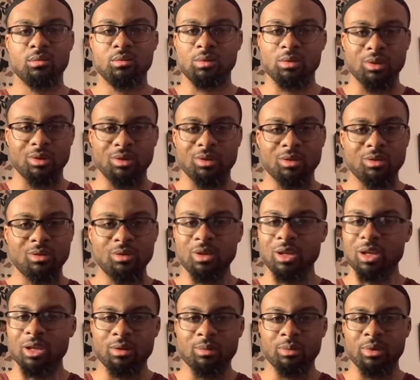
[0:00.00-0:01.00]
I think
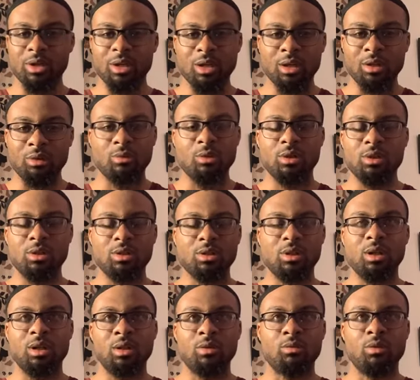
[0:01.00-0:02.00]
any
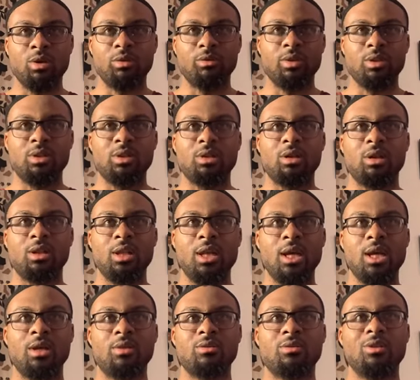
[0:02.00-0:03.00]
one of us in our
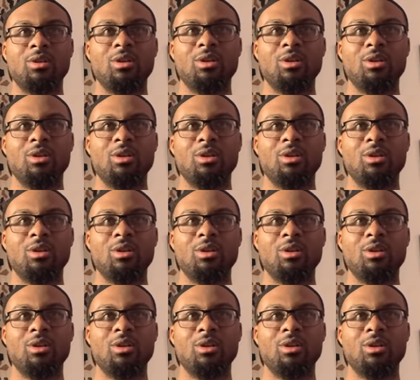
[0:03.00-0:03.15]
lives